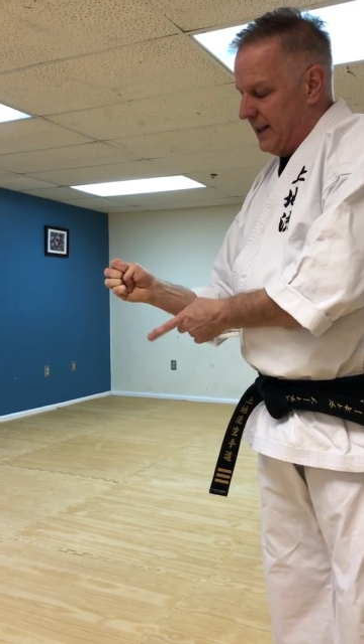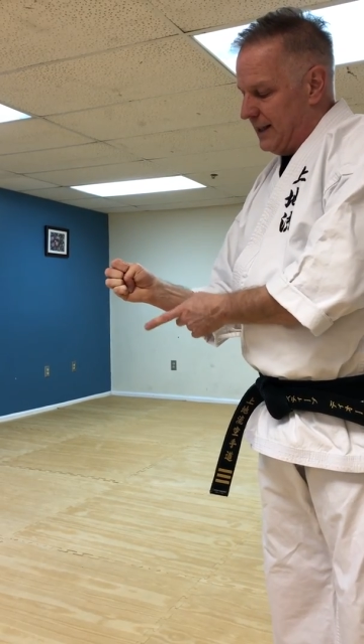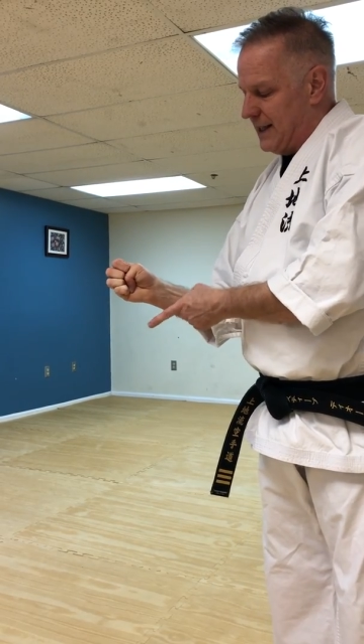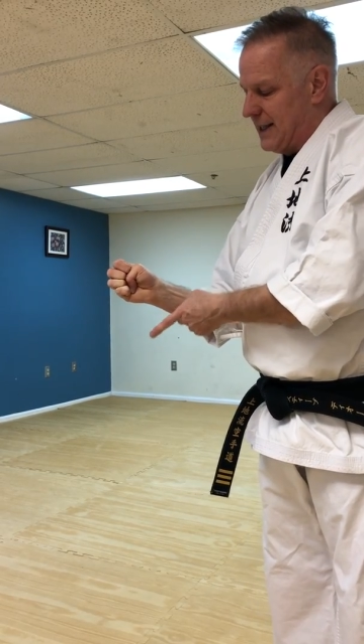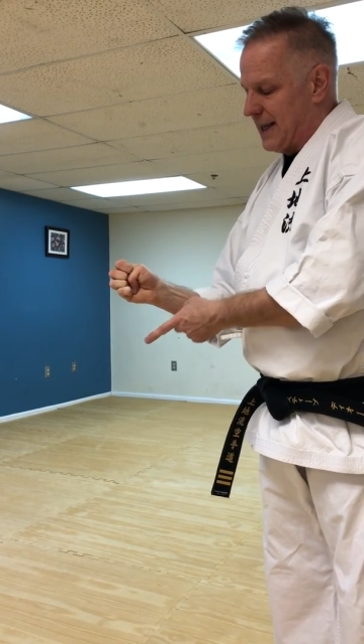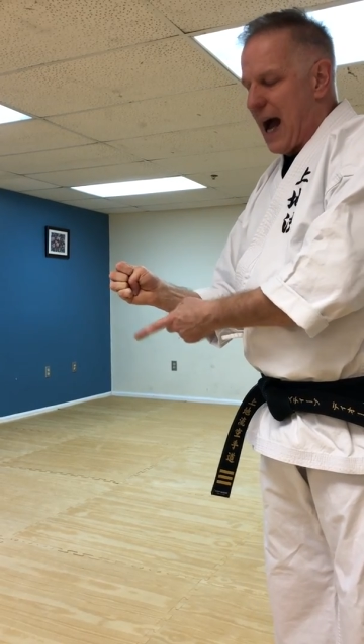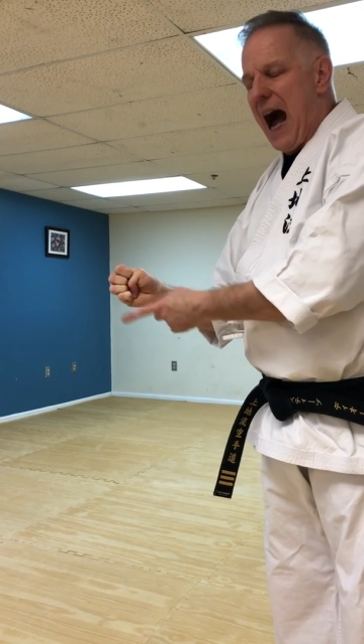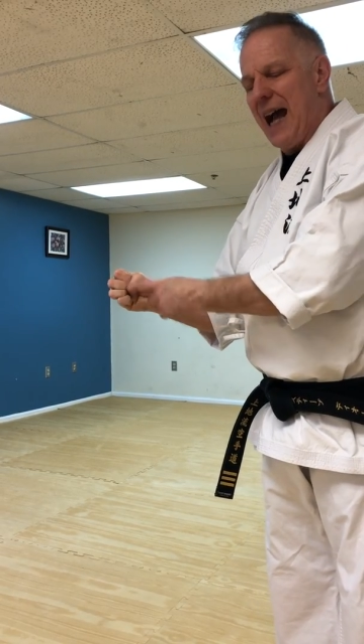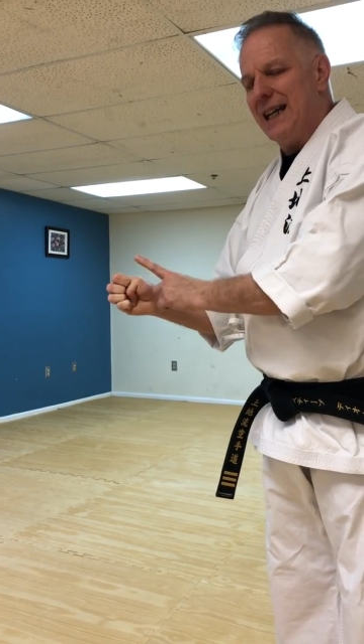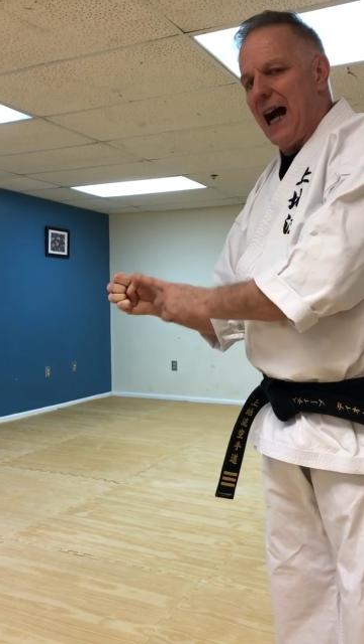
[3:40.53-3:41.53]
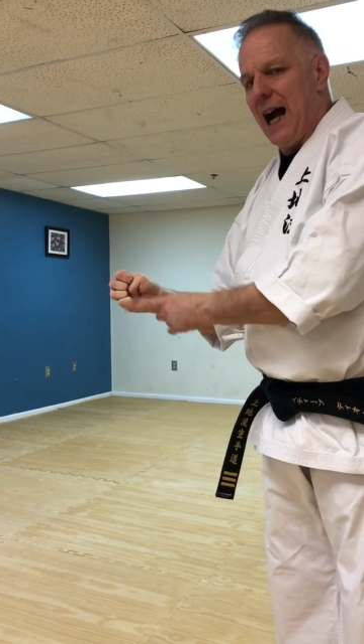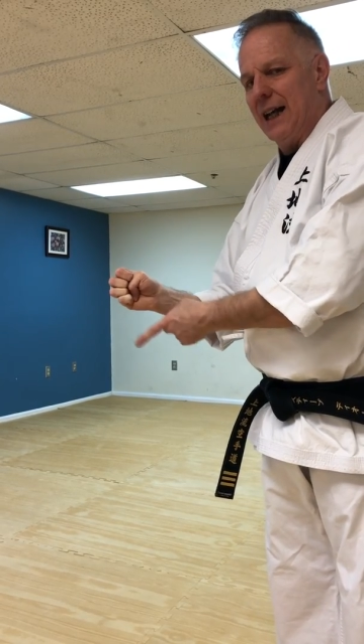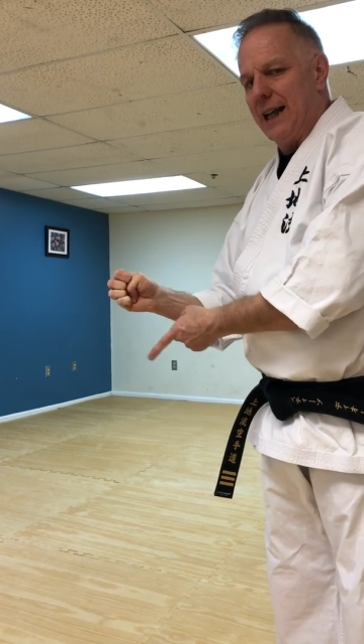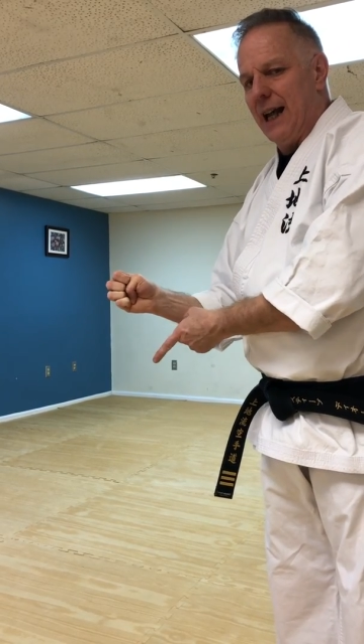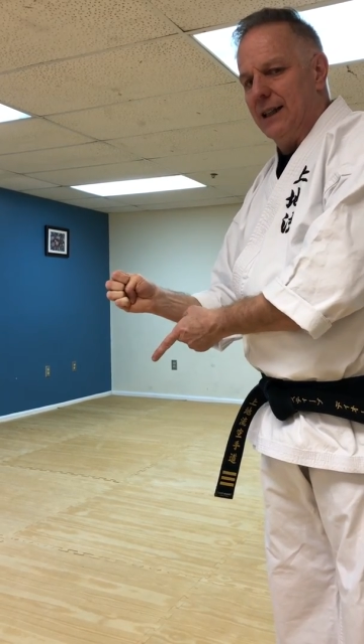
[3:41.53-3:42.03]
This is a
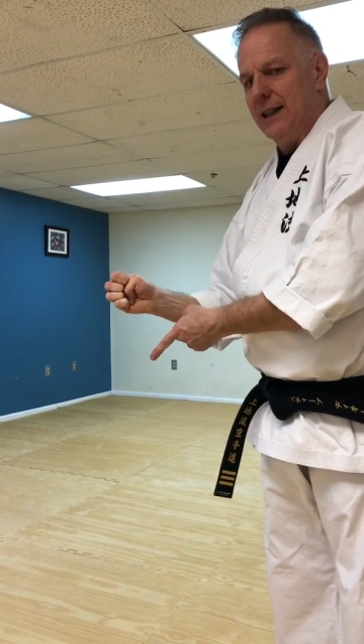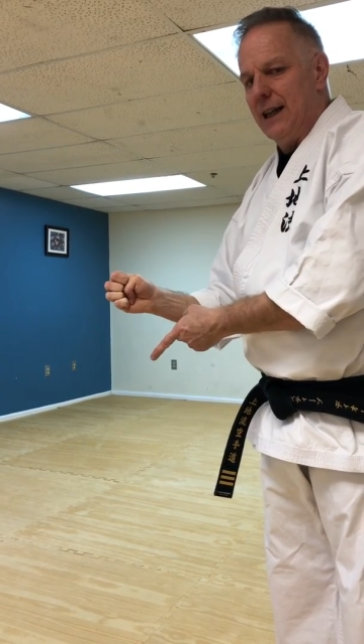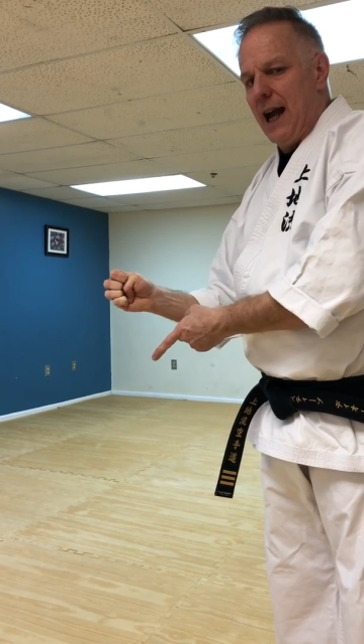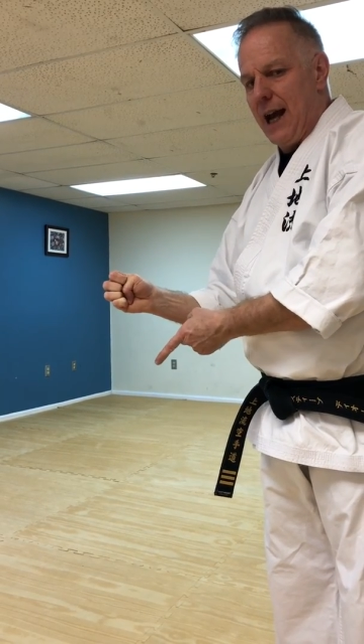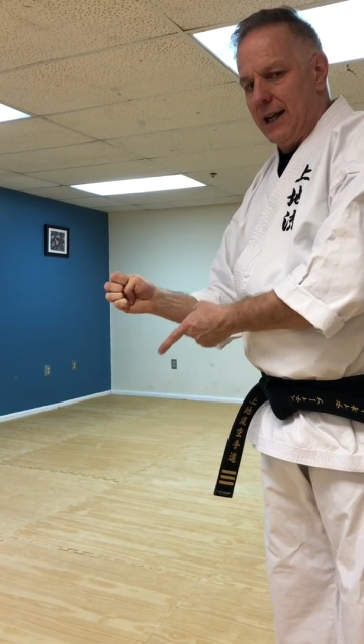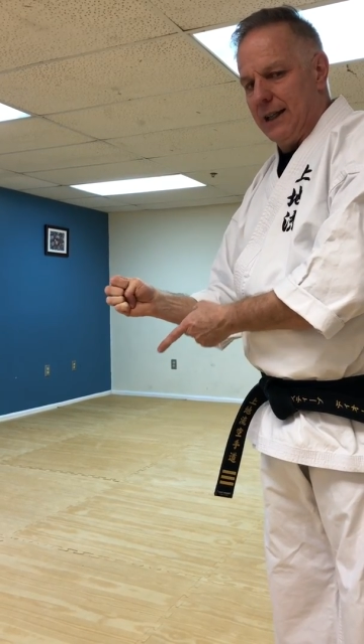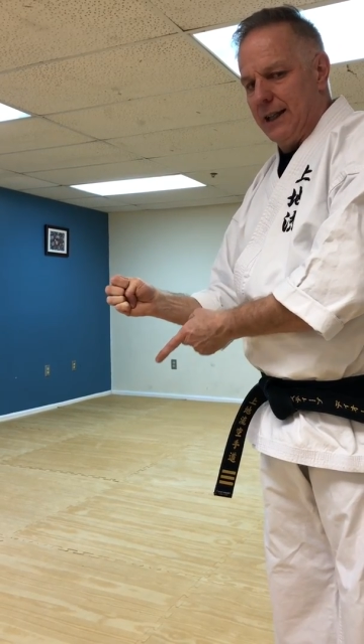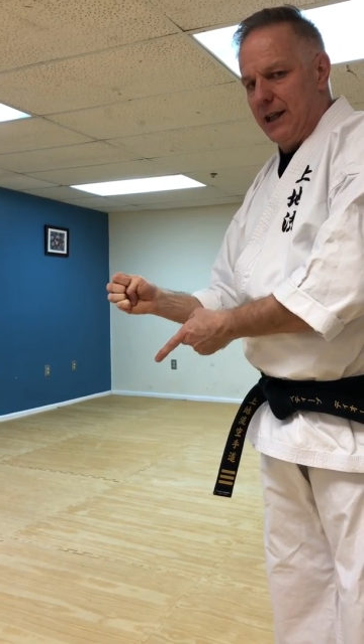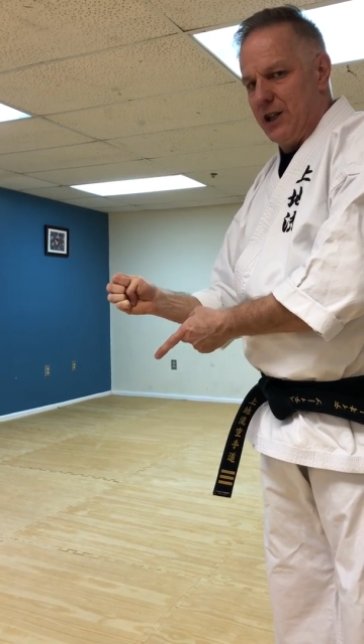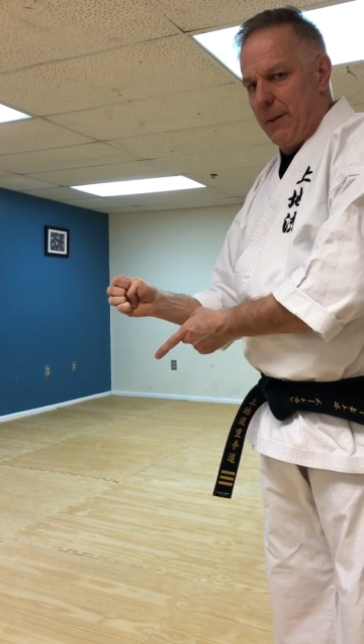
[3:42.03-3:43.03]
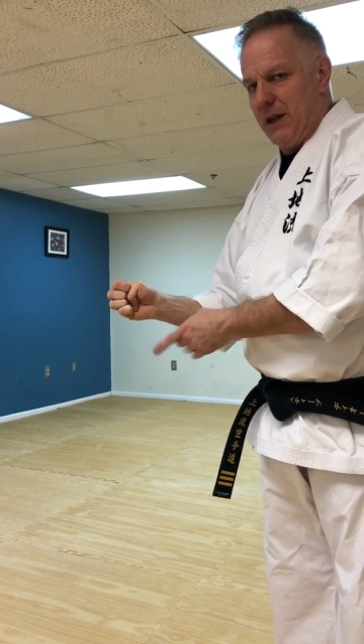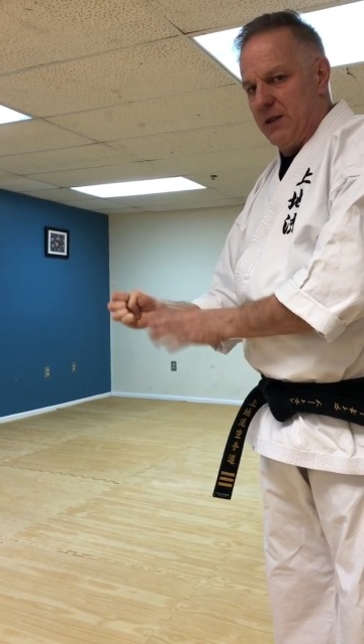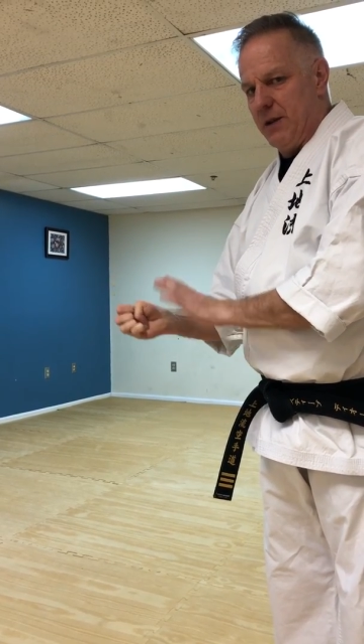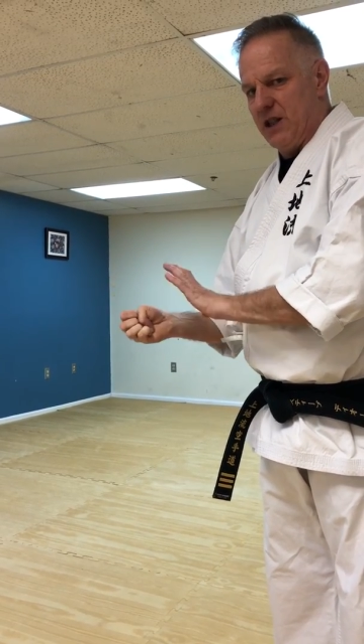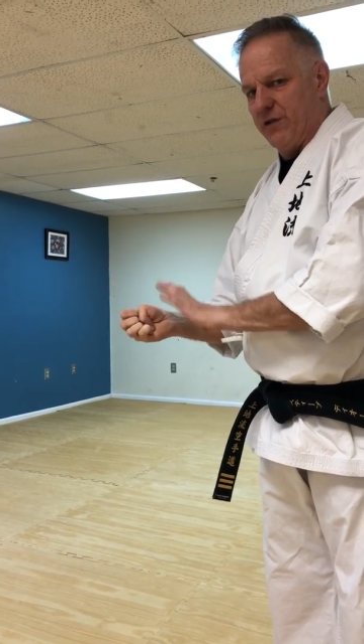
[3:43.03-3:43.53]
haira-ken. Haira in
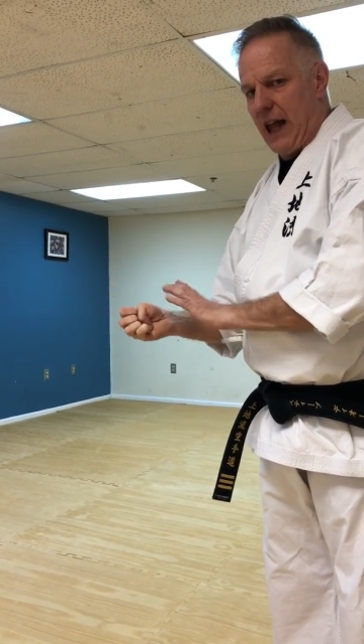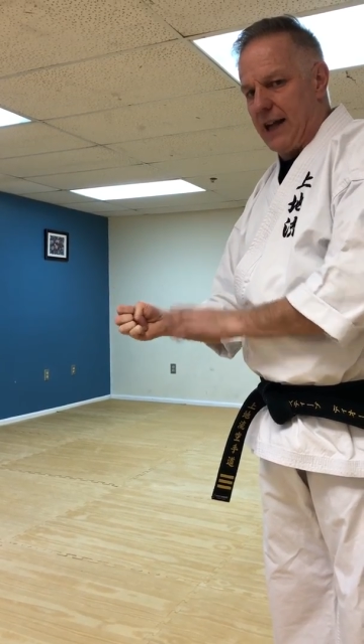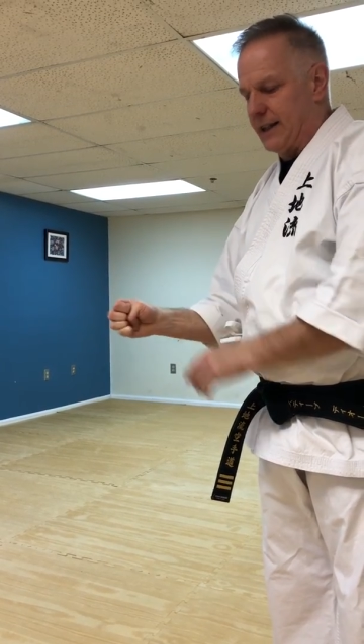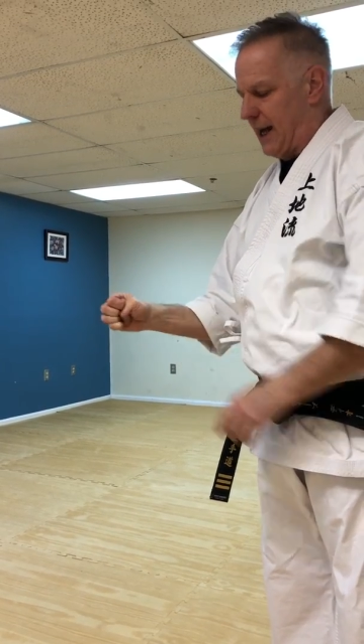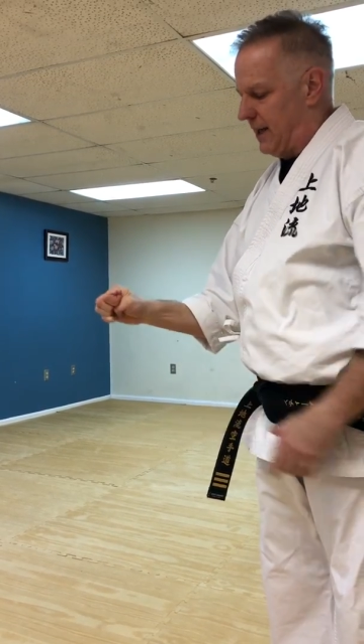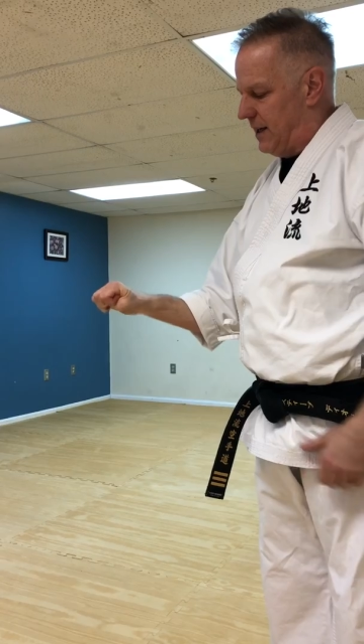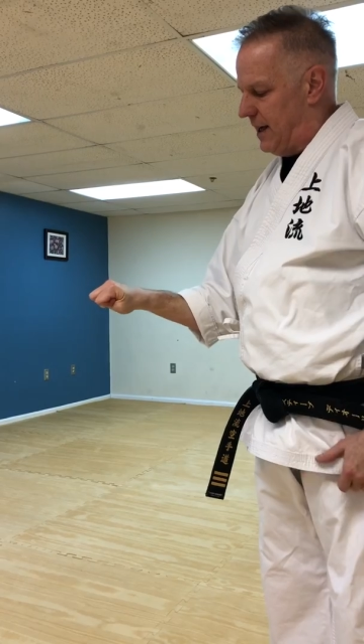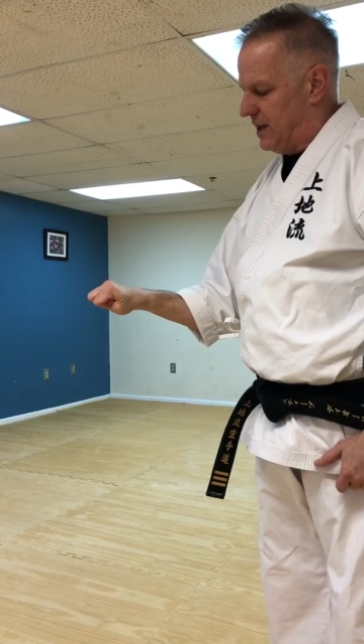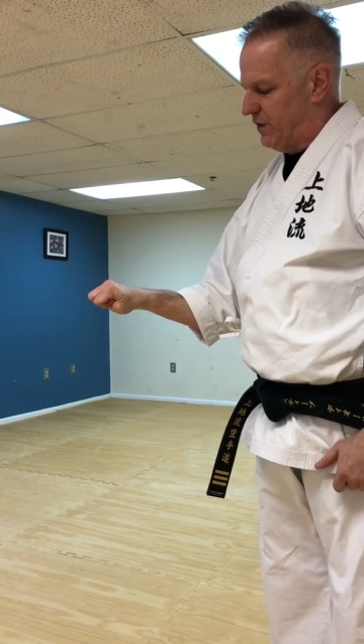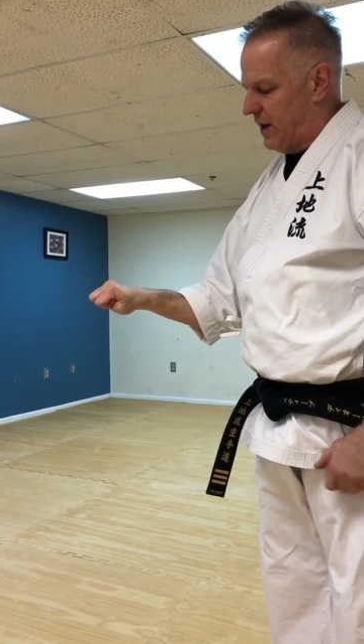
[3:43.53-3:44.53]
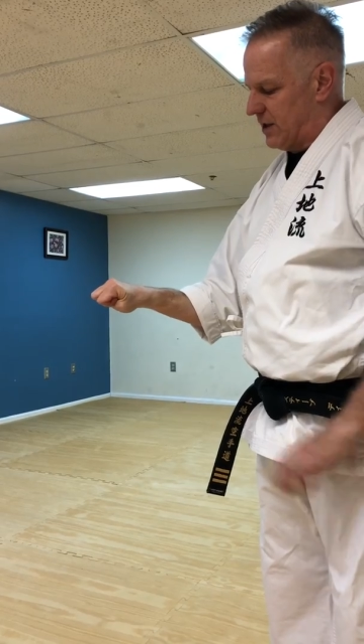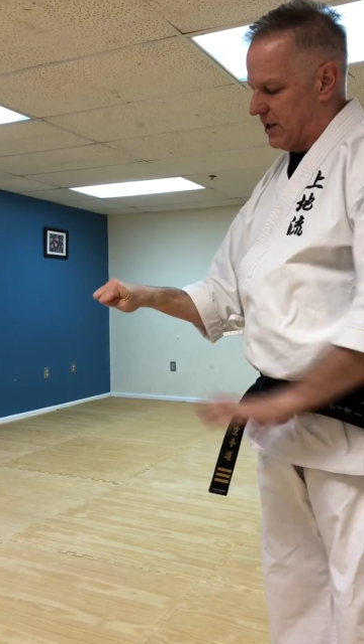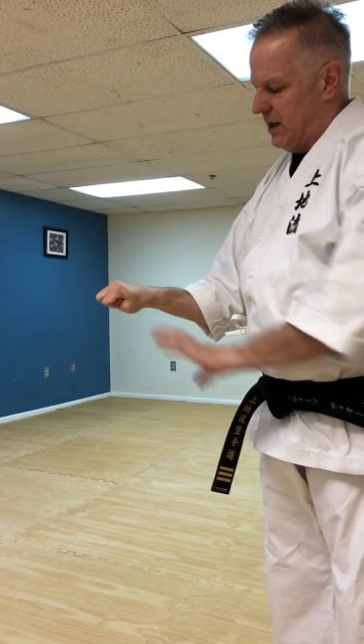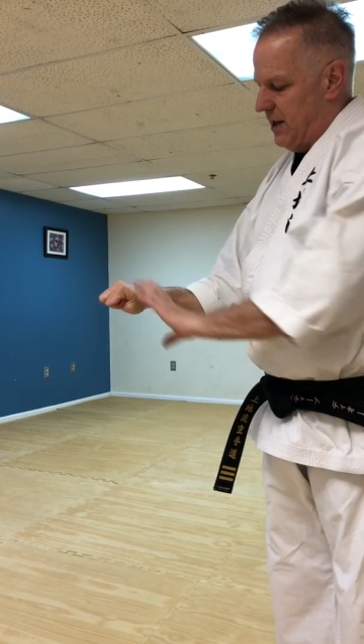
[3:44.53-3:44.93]
Japanese means flat, ken is fist.